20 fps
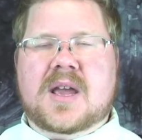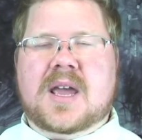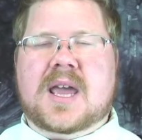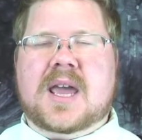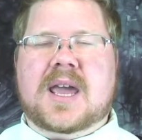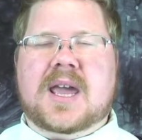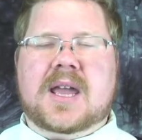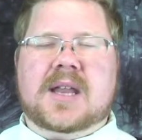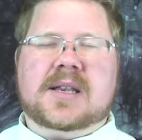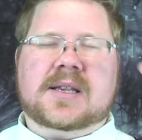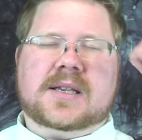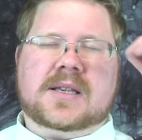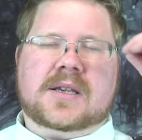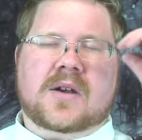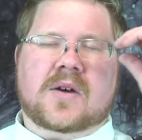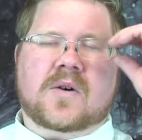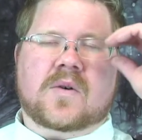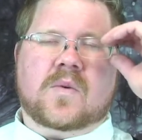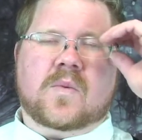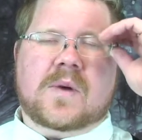And
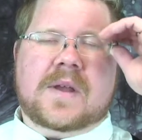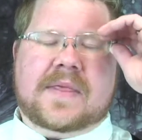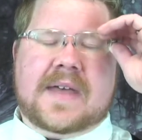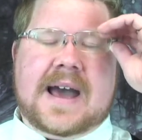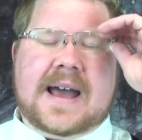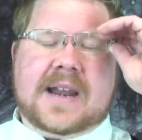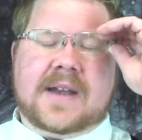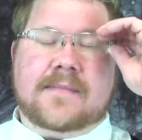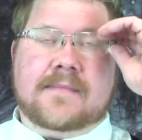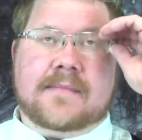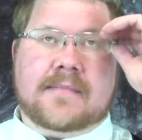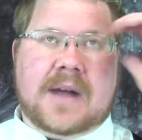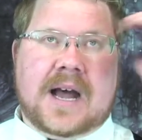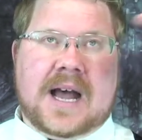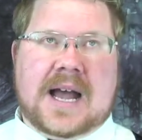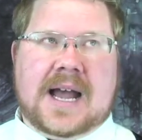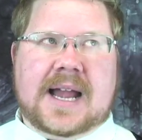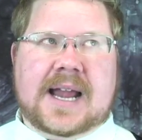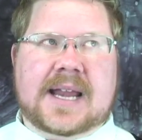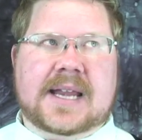so with that in
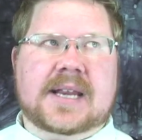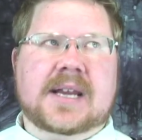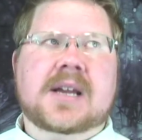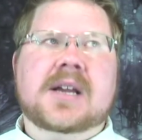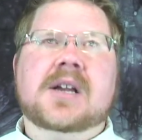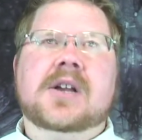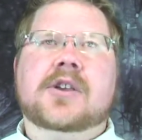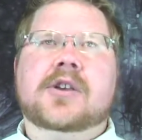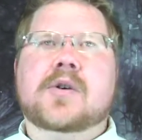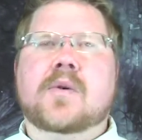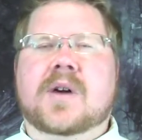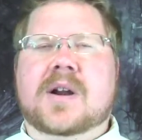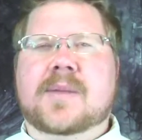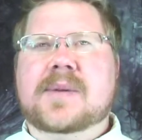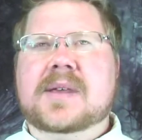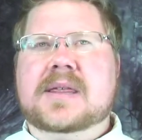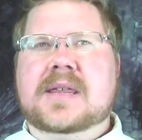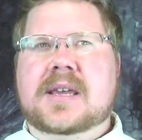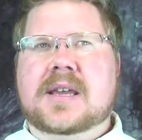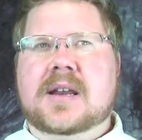mind, you want to be
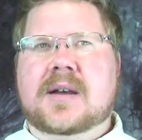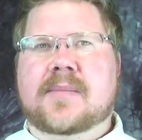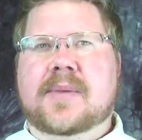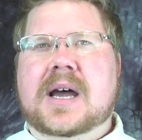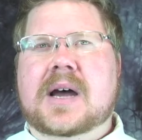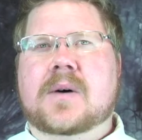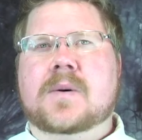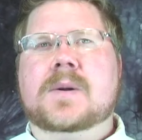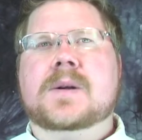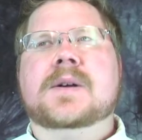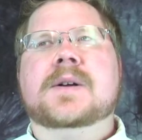thinking about